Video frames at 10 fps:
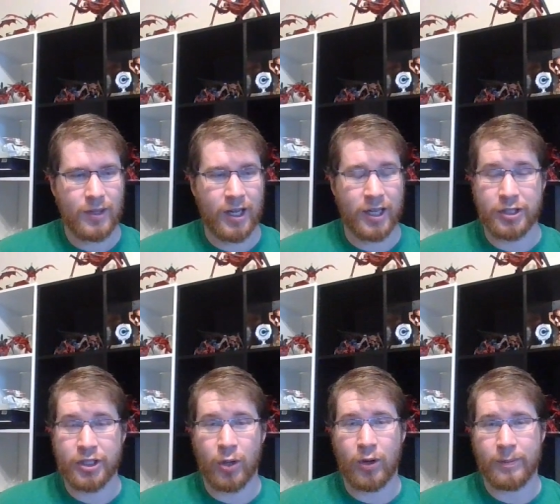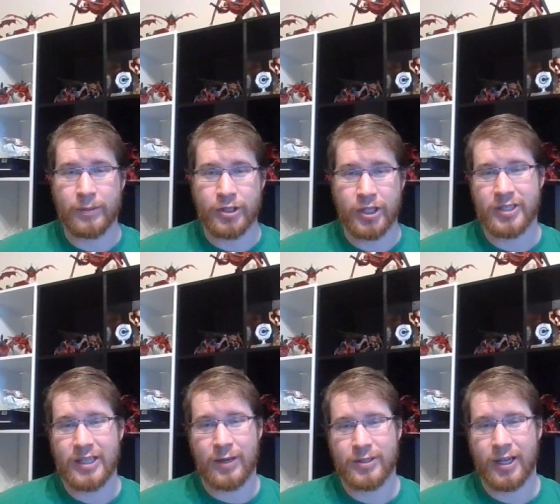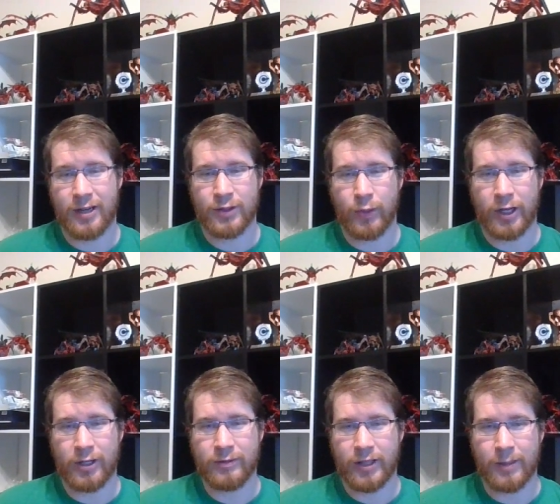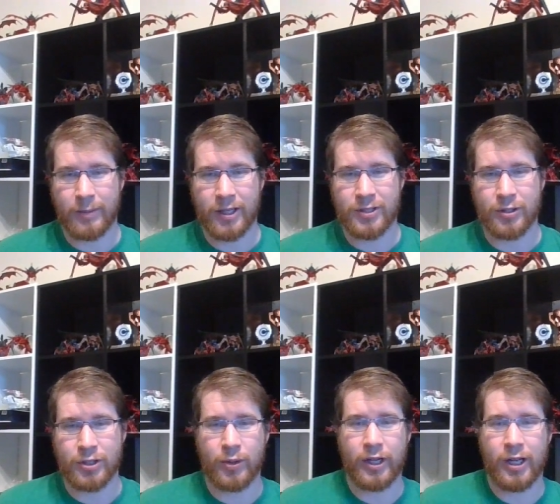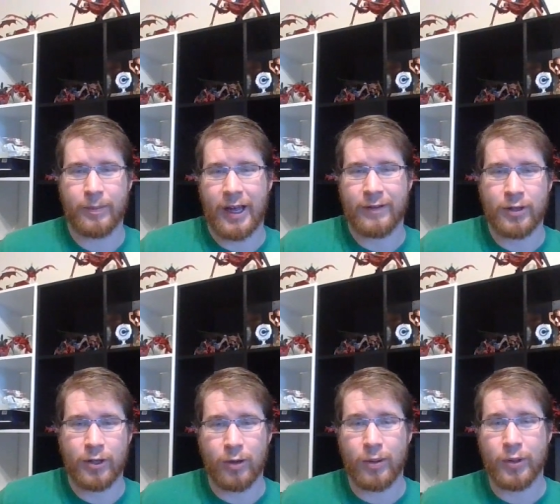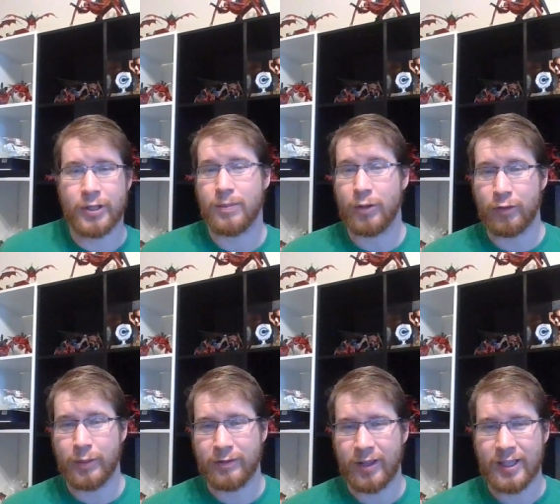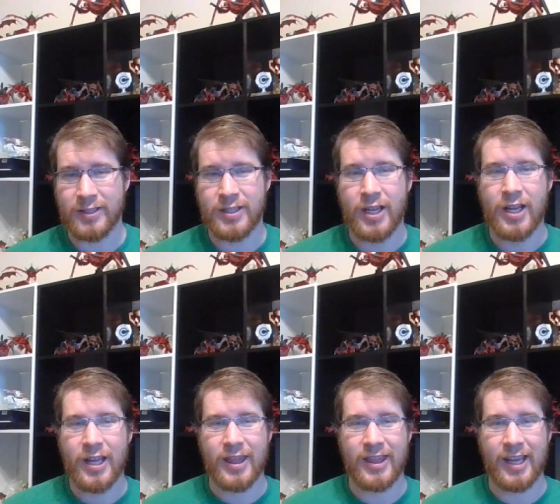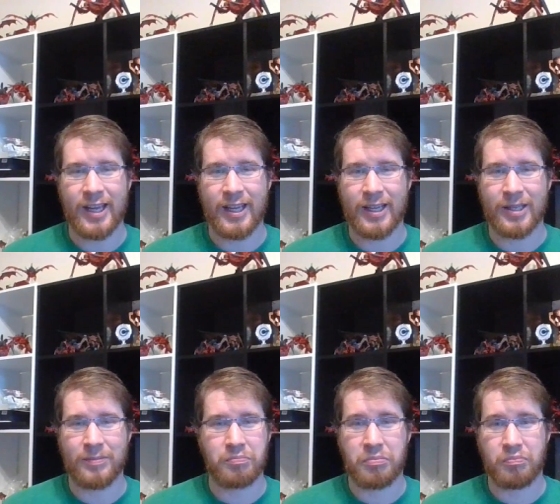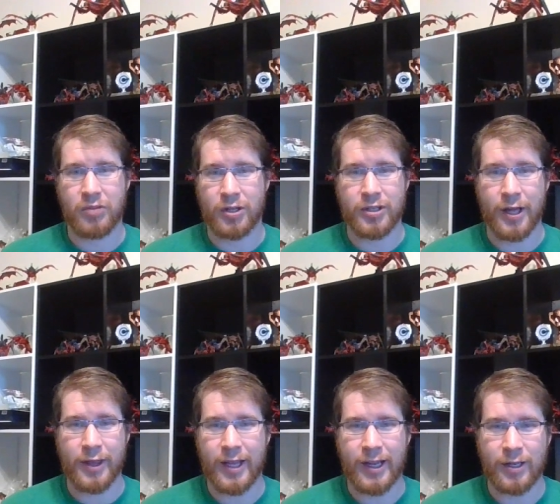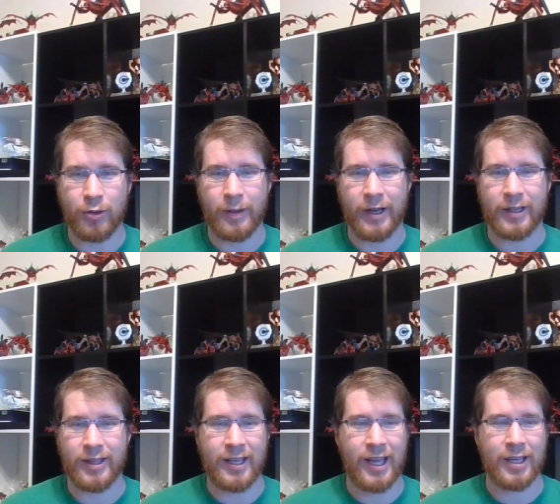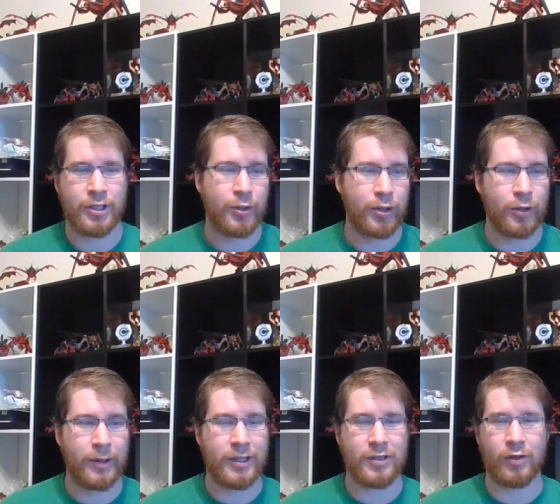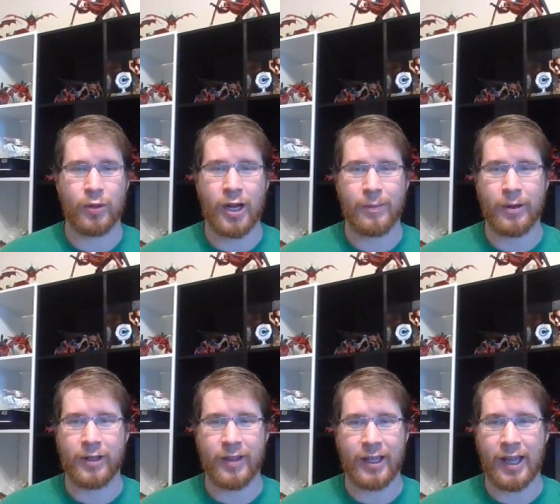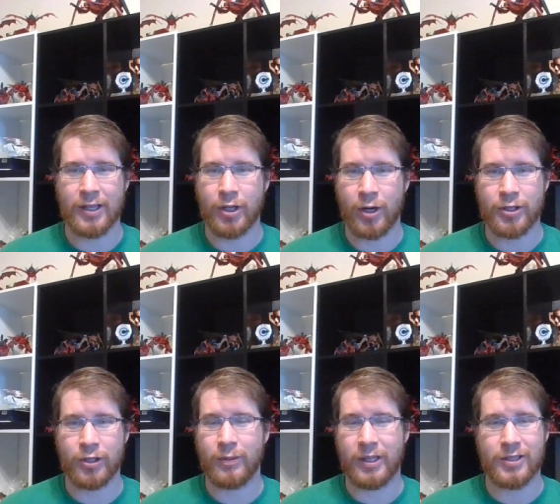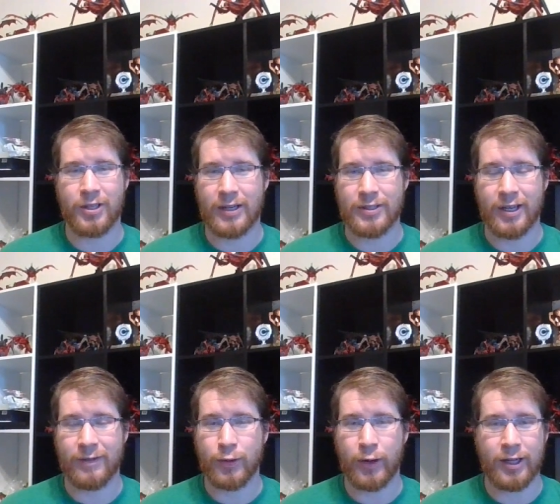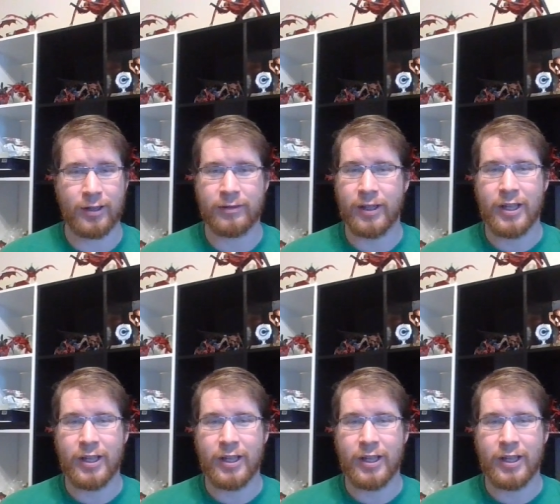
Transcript: uh, show up just outside of 12. And because you're showing up after your opponent's movement phase, they there's nothing they can do about it. They can't shoot you because of lone operative. They can't charge you because you're outside of 12.